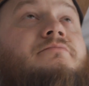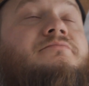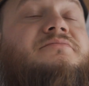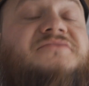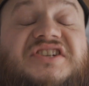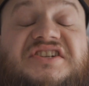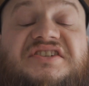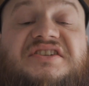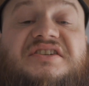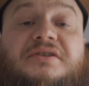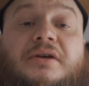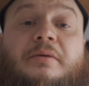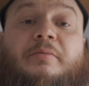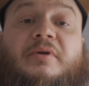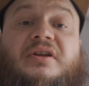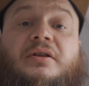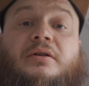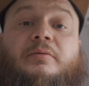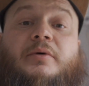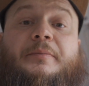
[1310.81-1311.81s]
just because I'm a
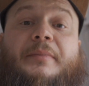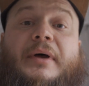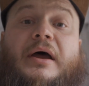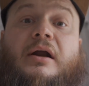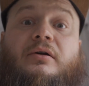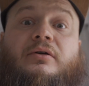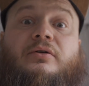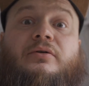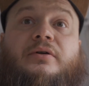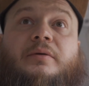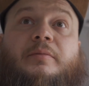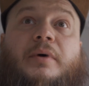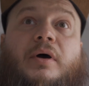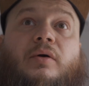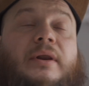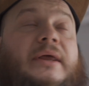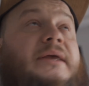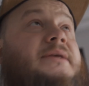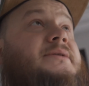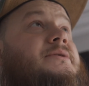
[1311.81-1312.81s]
little bit paranoid
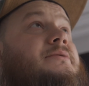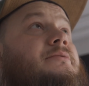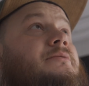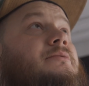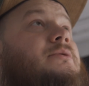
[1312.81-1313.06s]
about leaks.